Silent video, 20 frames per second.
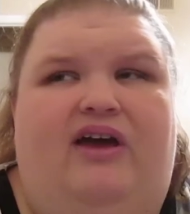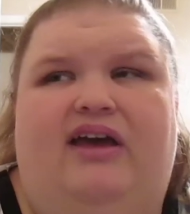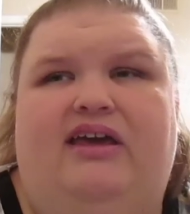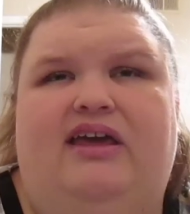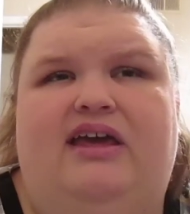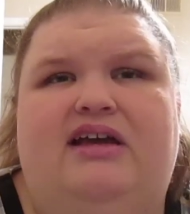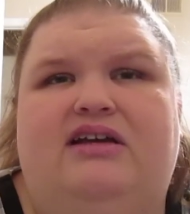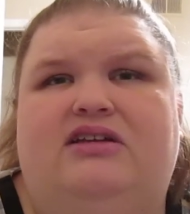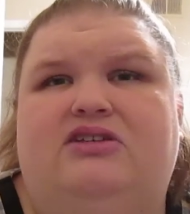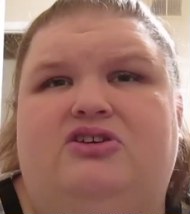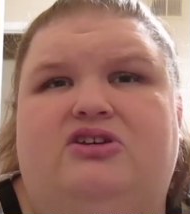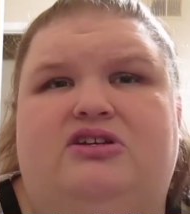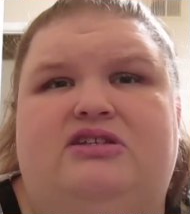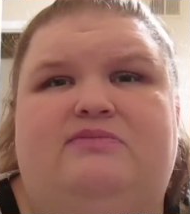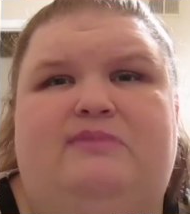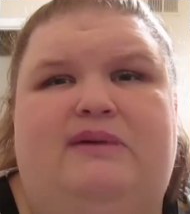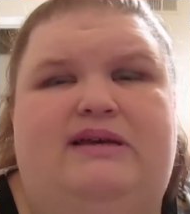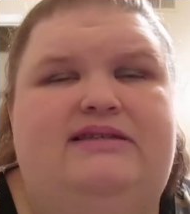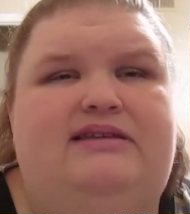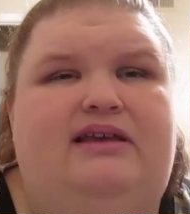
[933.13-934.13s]
I can't trust
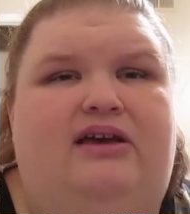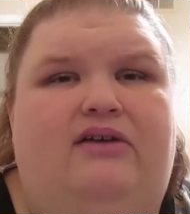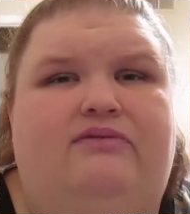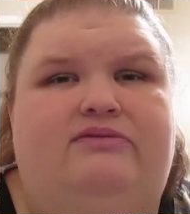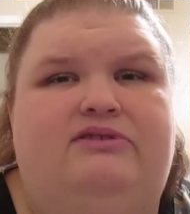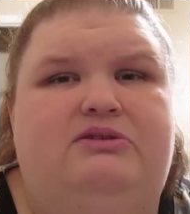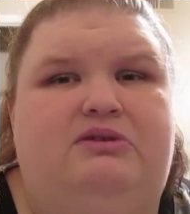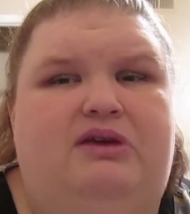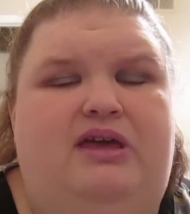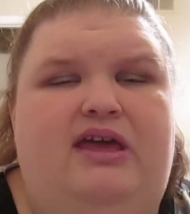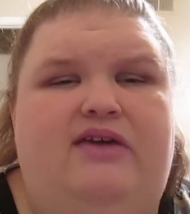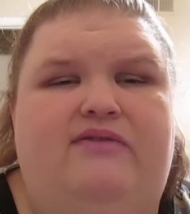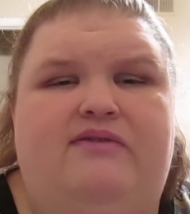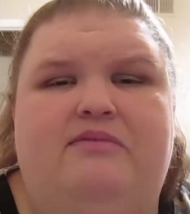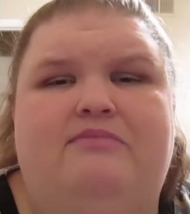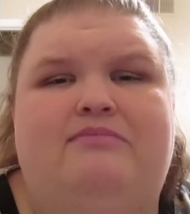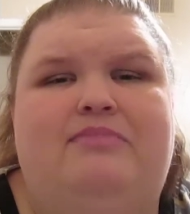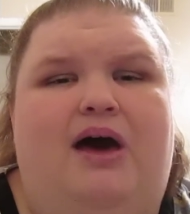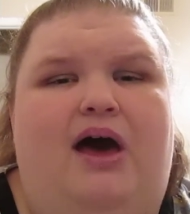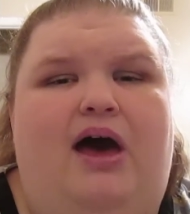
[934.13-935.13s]
myself to
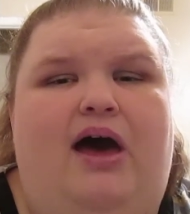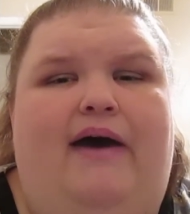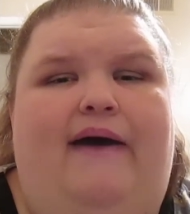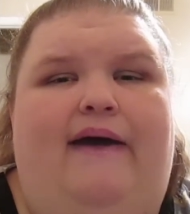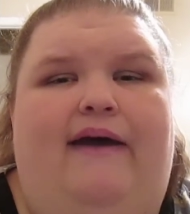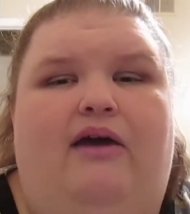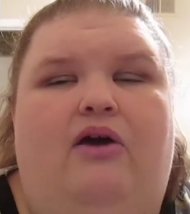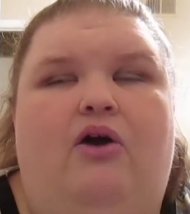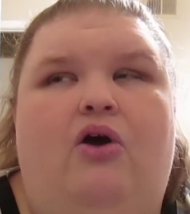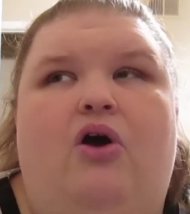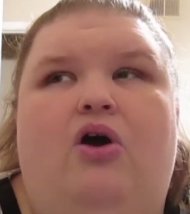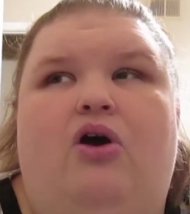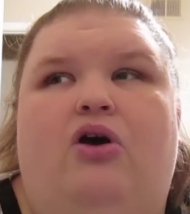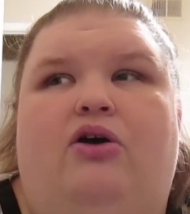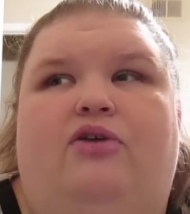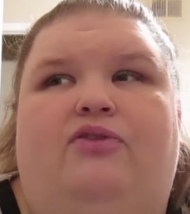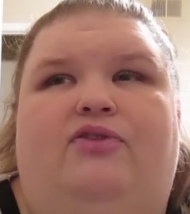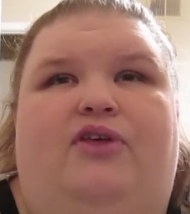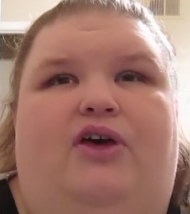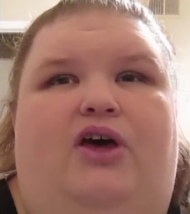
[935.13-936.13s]
even buy
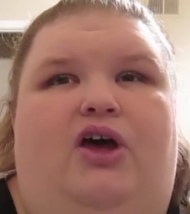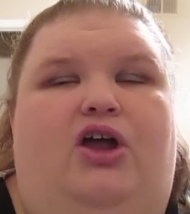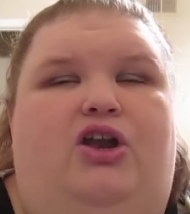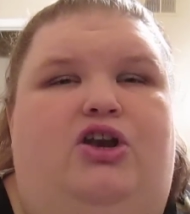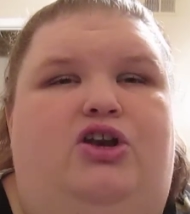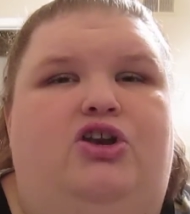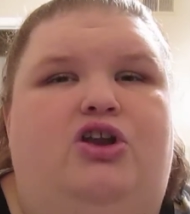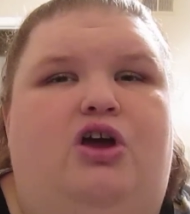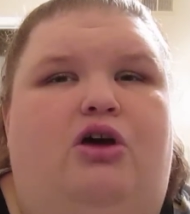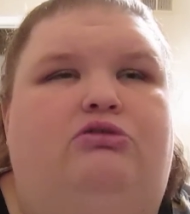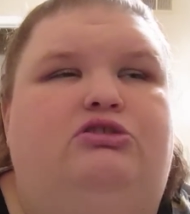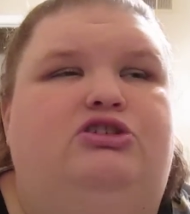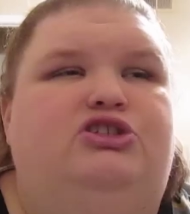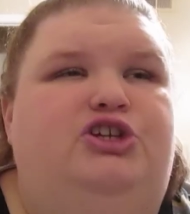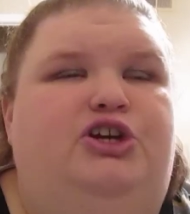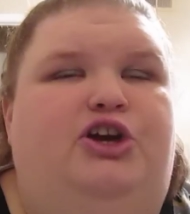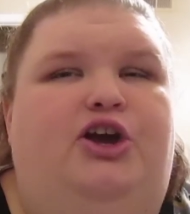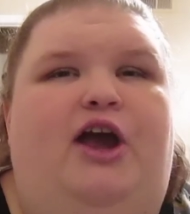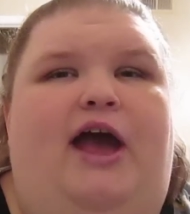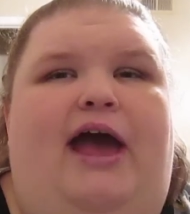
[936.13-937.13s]
the no
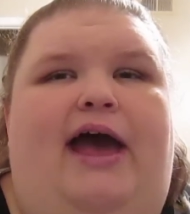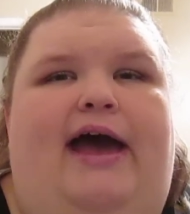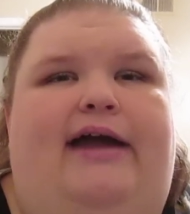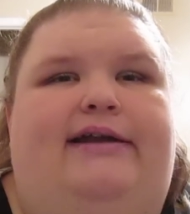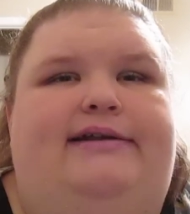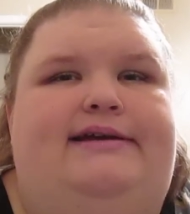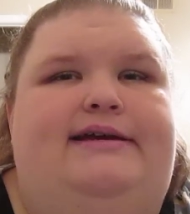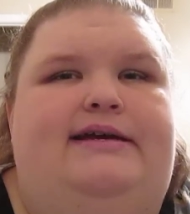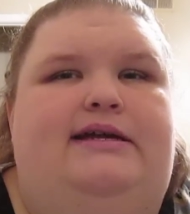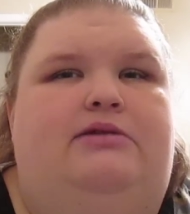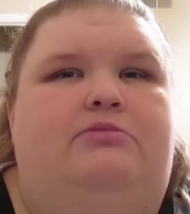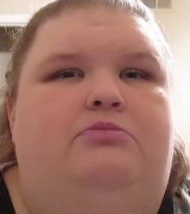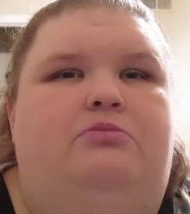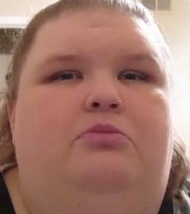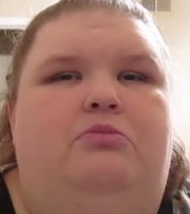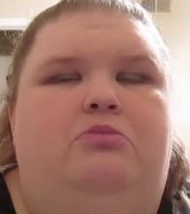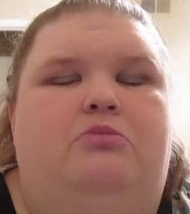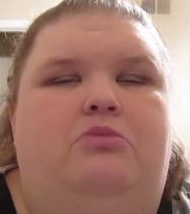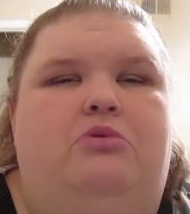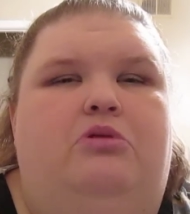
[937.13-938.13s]
sugar added
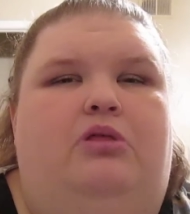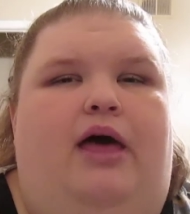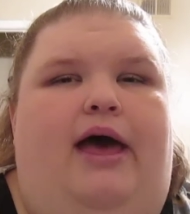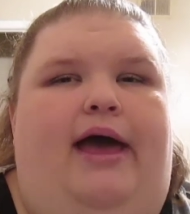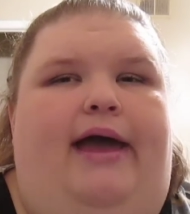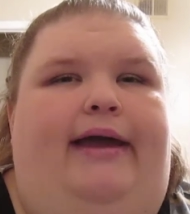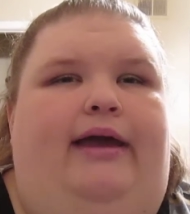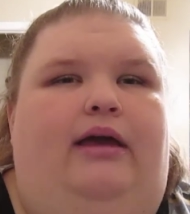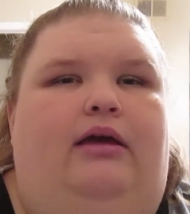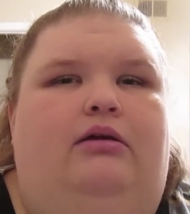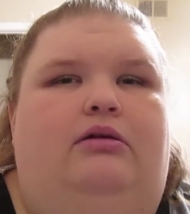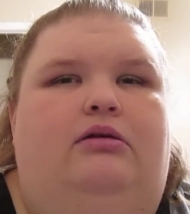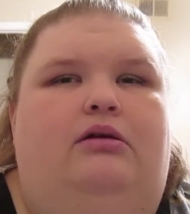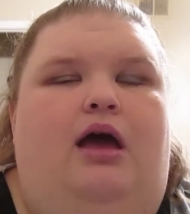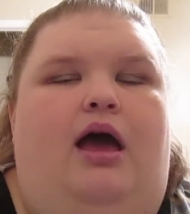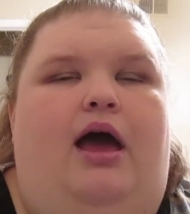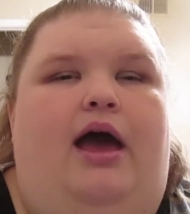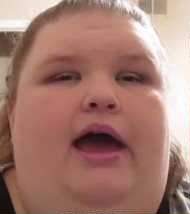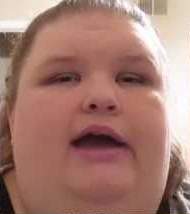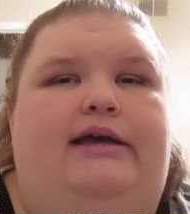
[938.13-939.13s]
like
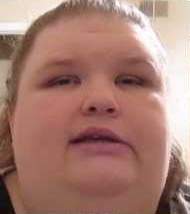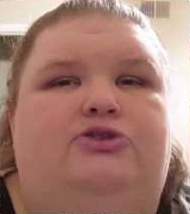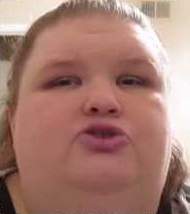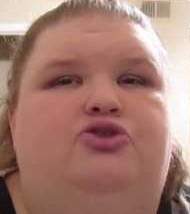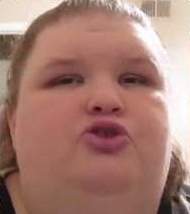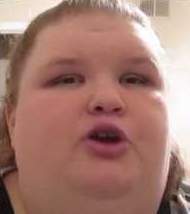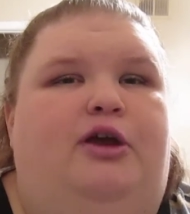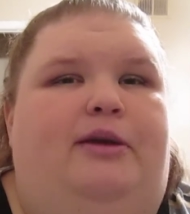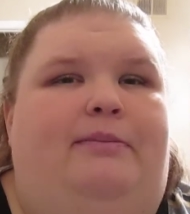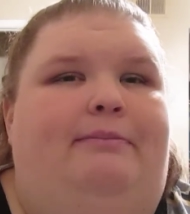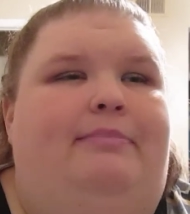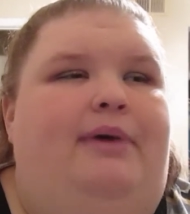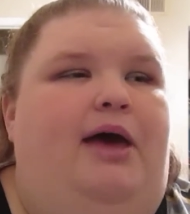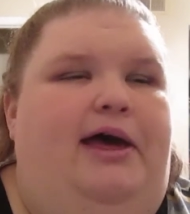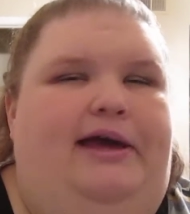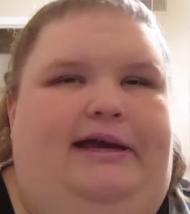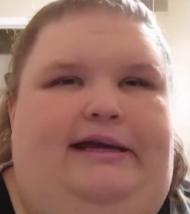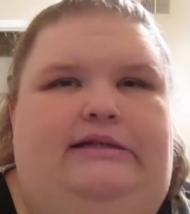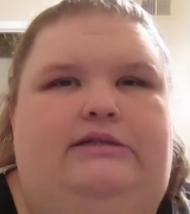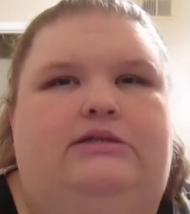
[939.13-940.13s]
ice cream
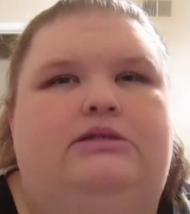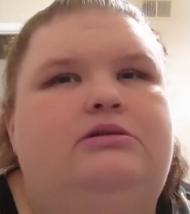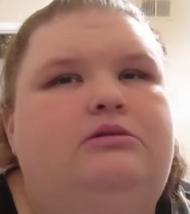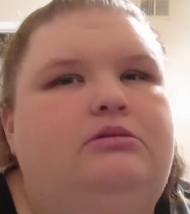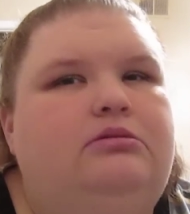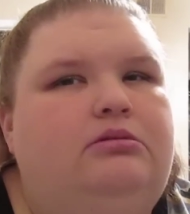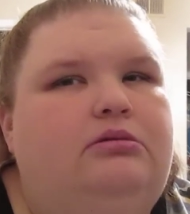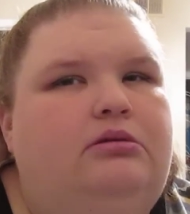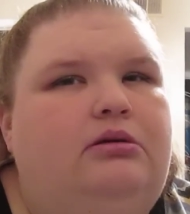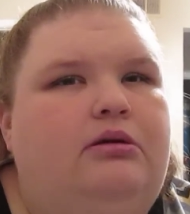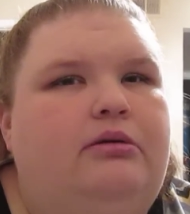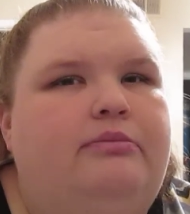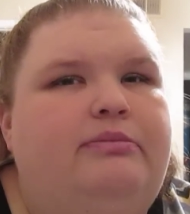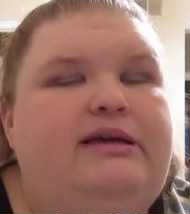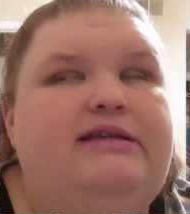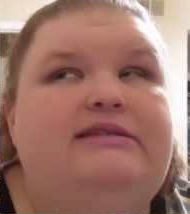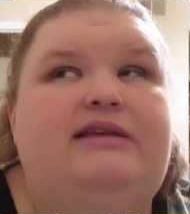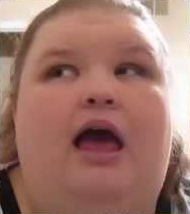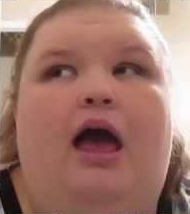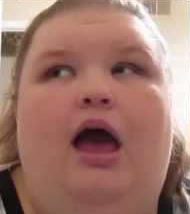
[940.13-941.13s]
pint,
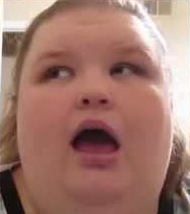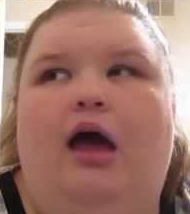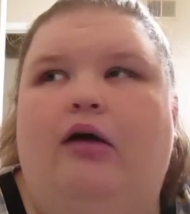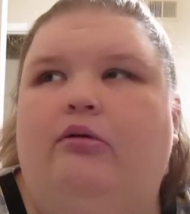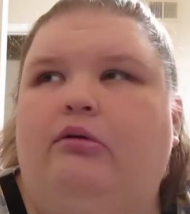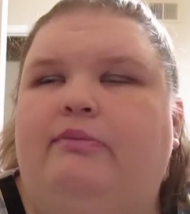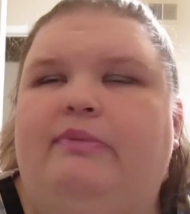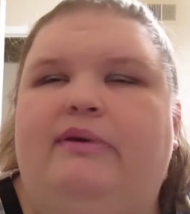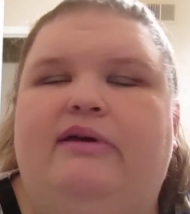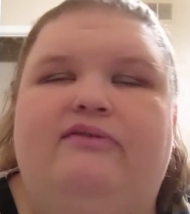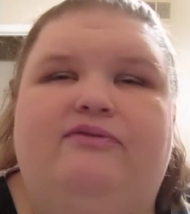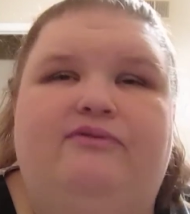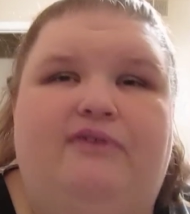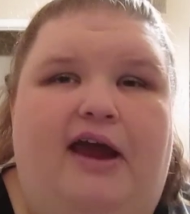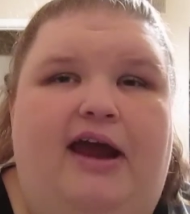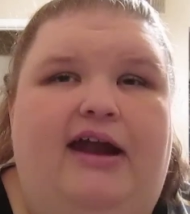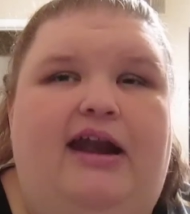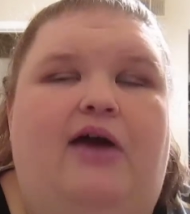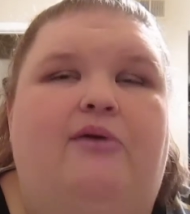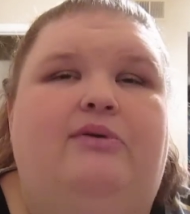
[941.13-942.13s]
because I would be
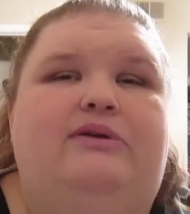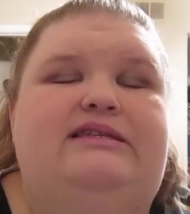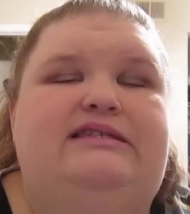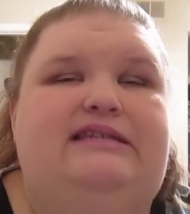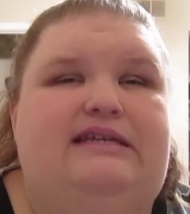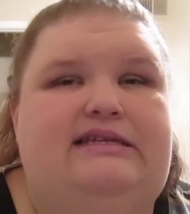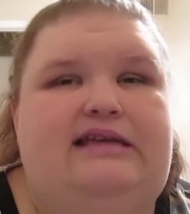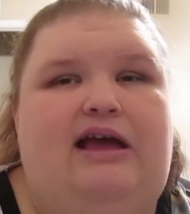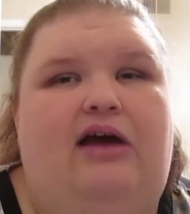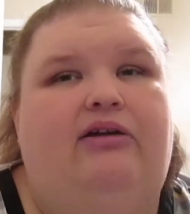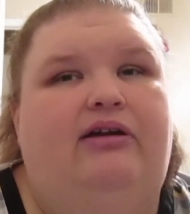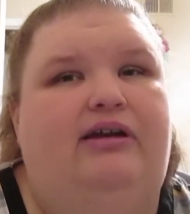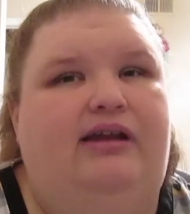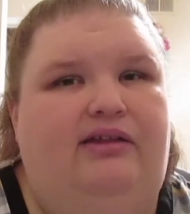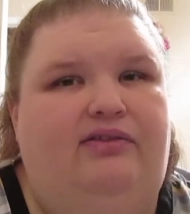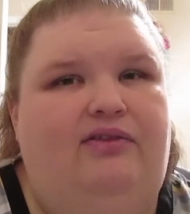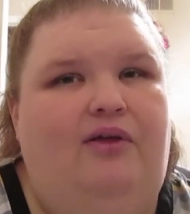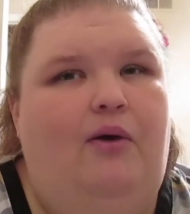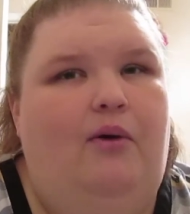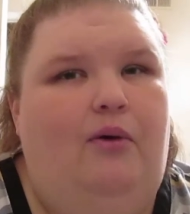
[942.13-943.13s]
afraid I would sit down and
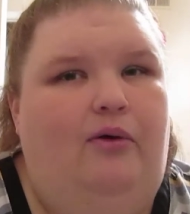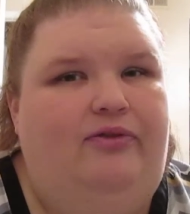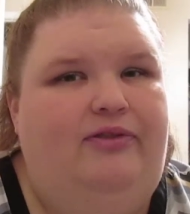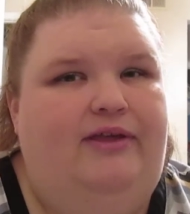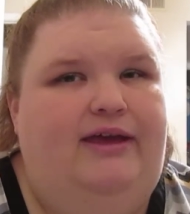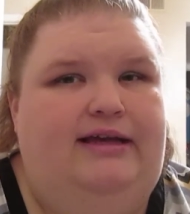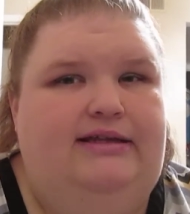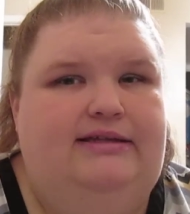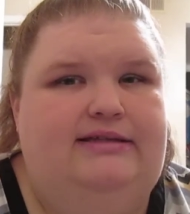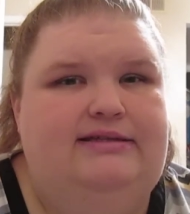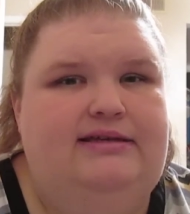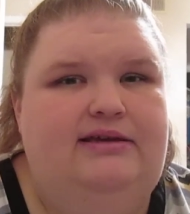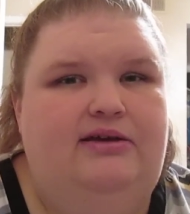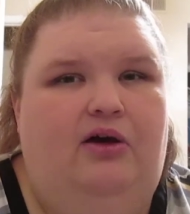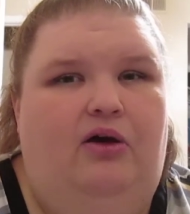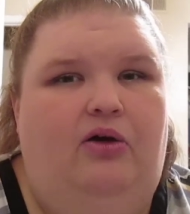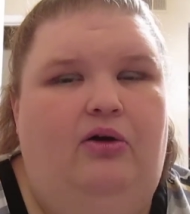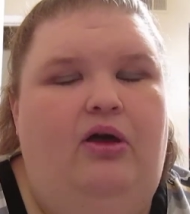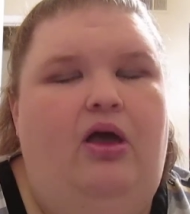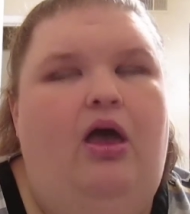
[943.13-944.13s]
eat the whole thing
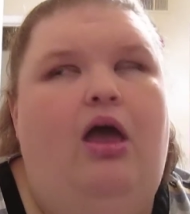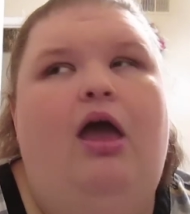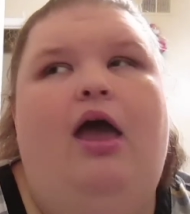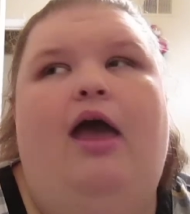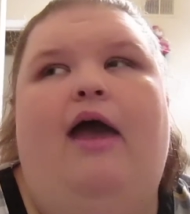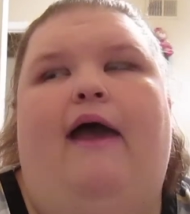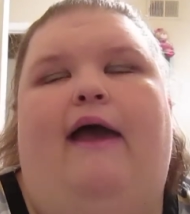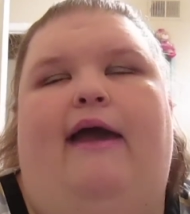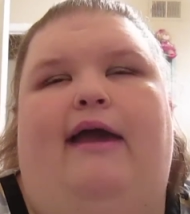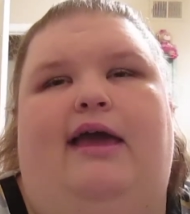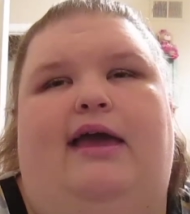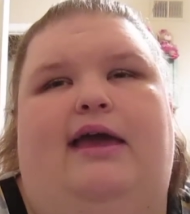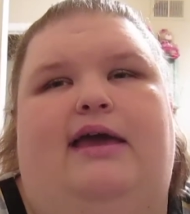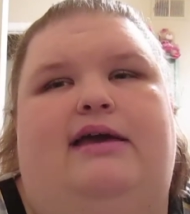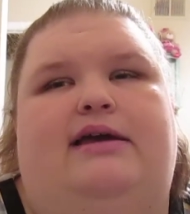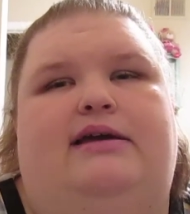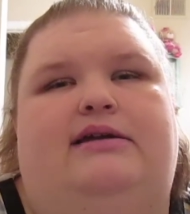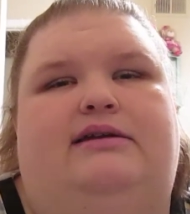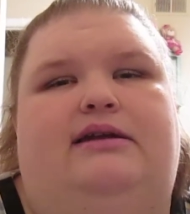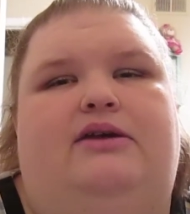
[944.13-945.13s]
still.
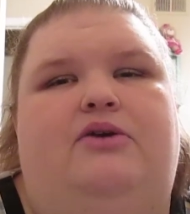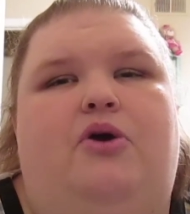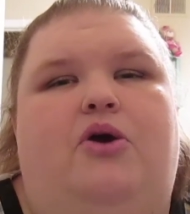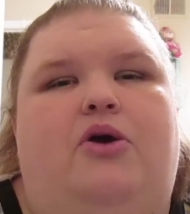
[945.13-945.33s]
And